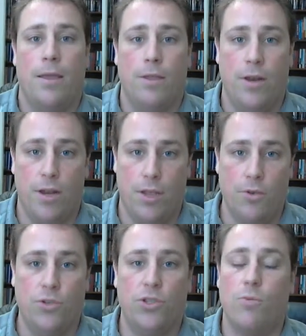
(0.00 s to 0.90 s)
You need to
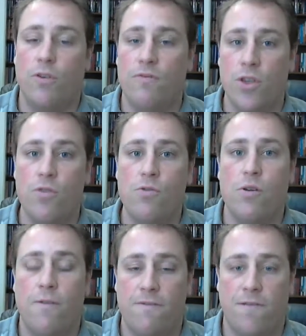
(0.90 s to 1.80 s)
use the
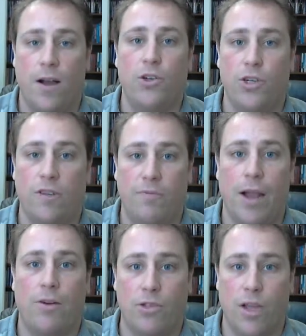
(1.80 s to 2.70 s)
review function of
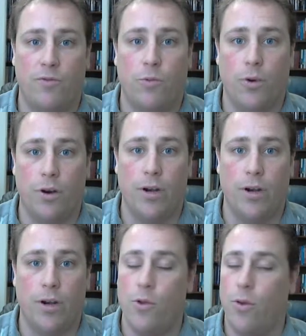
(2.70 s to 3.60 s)
Microsoft Word, and
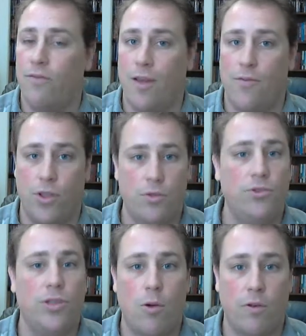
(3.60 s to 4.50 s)
if you have never
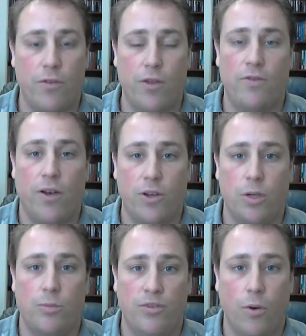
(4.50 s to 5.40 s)
used that review
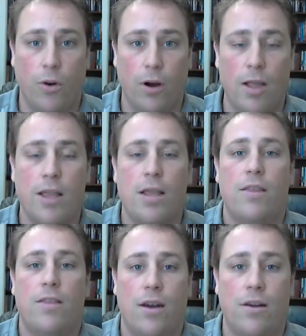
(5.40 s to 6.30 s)
function before,
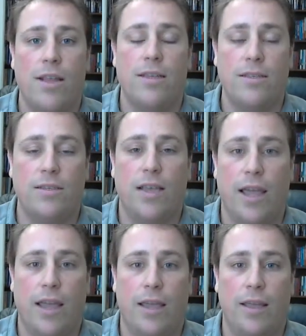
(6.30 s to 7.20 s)
there is
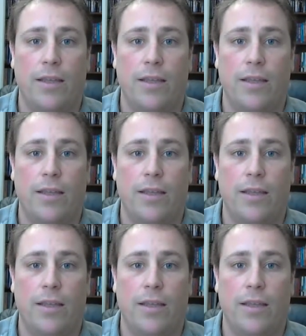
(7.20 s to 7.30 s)
a